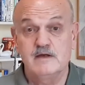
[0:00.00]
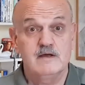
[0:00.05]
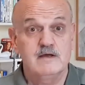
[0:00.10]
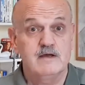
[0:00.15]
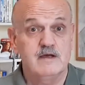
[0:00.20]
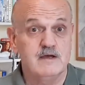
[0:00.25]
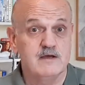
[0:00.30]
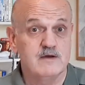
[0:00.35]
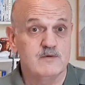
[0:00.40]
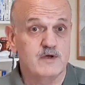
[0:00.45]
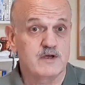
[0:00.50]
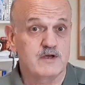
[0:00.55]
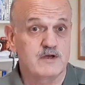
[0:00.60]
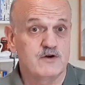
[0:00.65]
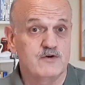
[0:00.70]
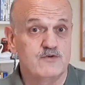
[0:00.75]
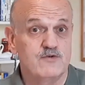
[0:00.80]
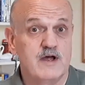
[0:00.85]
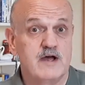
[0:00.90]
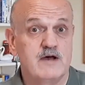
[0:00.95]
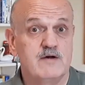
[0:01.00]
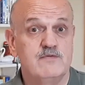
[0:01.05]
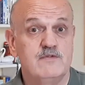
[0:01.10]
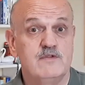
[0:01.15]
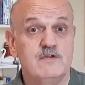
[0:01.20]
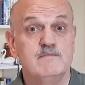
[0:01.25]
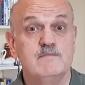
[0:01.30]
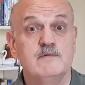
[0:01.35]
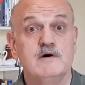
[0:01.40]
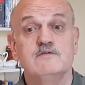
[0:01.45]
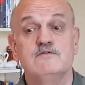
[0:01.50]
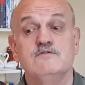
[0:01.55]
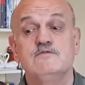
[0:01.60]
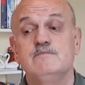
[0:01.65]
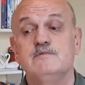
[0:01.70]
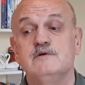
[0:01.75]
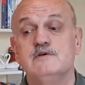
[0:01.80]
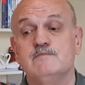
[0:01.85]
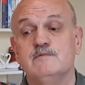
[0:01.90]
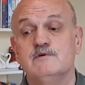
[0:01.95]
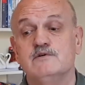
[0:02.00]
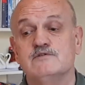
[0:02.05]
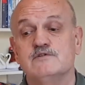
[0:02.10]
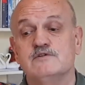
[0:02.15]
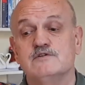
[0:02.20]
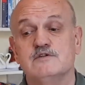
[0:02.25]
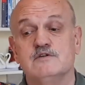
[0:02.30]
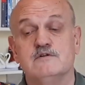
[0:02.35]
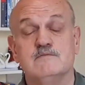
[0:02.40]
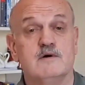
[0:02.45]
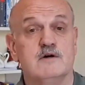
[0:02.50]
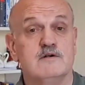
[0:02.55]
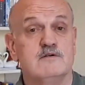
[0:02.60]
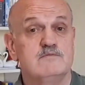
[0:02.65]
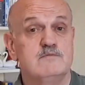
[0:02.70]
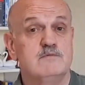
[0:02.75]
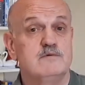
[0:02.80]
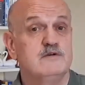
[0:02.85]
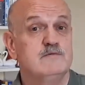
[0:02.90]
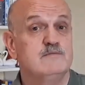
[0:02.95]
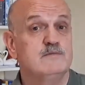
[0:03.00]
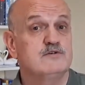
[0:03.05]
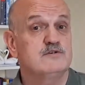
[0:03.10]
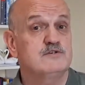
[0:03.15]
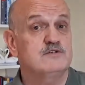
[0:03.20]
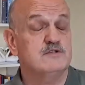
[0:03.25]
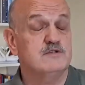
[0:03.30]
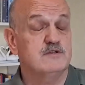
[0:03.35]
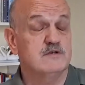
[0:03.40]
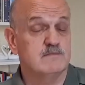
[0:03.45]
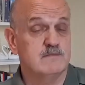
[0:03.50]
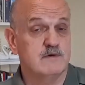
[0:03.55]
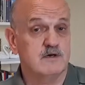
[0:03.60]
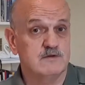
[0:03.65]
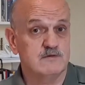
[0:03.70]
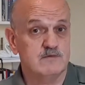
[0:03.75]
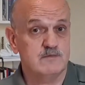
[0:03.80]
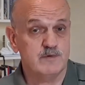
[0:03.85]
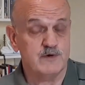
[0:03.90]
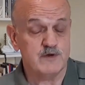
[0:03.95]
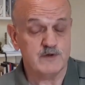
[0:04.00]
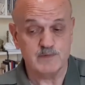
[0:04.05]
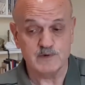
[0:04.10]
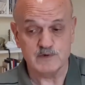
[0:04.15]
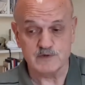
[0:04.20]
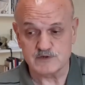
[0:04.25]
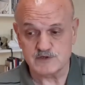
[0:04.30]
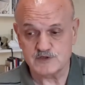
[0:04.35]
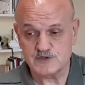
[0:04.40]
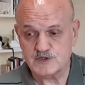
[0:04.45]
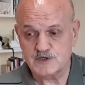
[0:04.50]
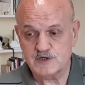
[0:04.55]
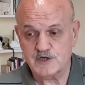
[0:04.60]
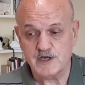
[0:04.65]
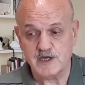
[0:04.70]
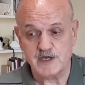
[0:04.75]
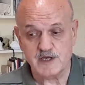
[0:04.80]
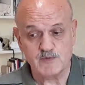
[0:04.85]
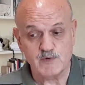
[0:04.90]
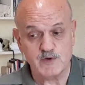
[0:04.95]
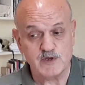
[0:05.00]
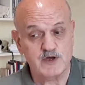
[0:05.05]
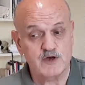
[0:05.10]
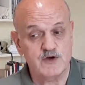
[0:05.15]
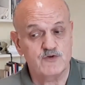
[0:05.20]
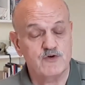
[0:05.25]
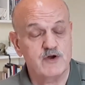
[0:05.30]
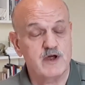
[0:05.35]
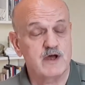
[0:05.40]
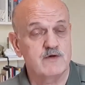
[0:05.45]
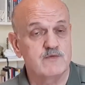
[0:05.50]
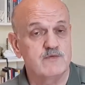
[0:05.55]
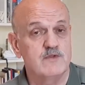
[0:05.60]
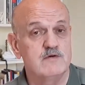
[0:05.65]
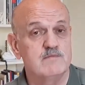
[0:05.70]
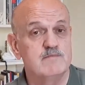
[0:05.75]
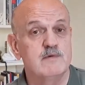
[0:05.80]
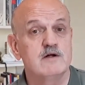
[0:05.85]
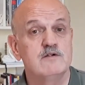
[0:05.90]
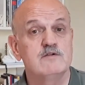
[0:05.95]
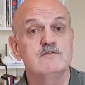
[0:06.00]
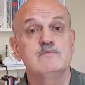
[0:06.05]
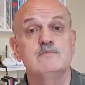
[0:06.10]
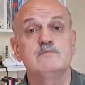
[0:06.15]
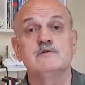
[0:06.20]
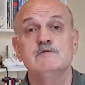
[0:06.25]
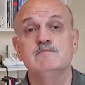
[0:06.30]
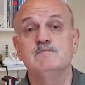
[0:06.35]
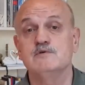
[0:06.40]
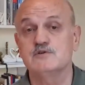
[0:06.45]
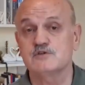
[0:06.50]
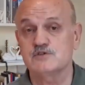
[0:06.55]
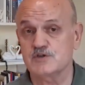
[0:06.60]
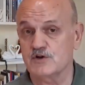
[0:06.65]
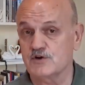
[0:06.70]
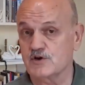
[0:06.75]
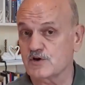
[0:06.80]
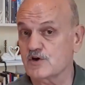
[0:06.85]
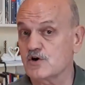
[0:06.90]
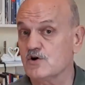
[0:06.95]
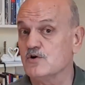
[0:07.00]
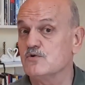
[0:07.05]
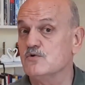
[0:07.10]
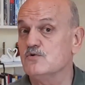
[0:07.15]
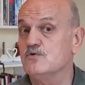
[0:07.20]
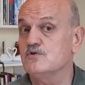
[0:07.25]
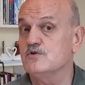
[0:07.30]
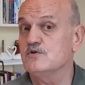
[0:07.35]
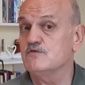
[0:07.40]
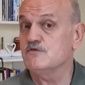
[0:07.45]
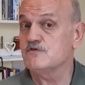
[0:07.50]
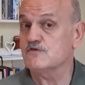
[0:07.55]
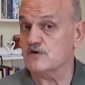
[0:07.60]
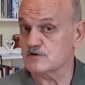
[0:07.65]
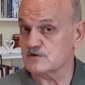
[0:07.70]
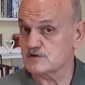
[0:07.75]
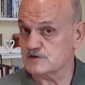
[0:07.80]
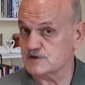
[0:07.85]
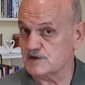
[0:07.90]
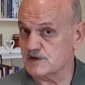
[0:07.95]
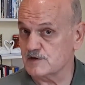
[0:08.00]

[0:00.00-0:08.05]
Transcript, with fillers: Here we go round the mulberry bush, the mulberry bush, the mulberry bush. Here we go round the mulberry bush on a cold and frosty